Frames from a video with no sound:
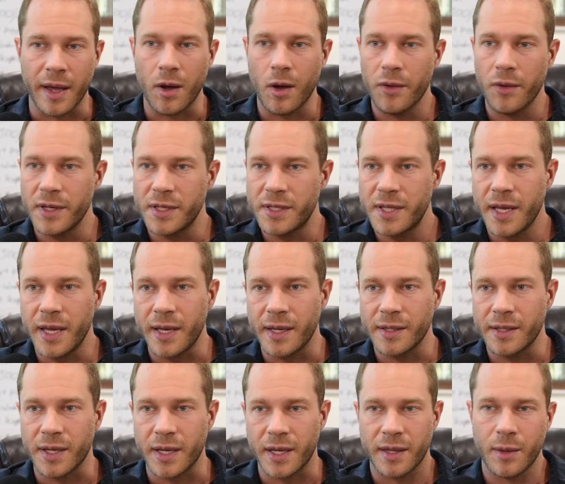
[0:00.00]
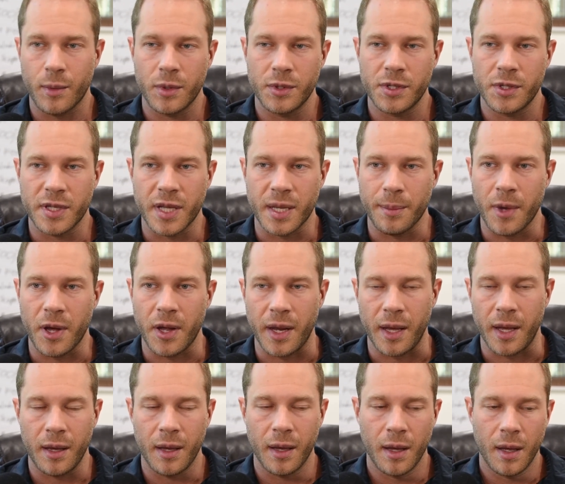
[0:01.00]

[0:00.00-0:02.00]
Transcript: these things. Like they weren't just like money.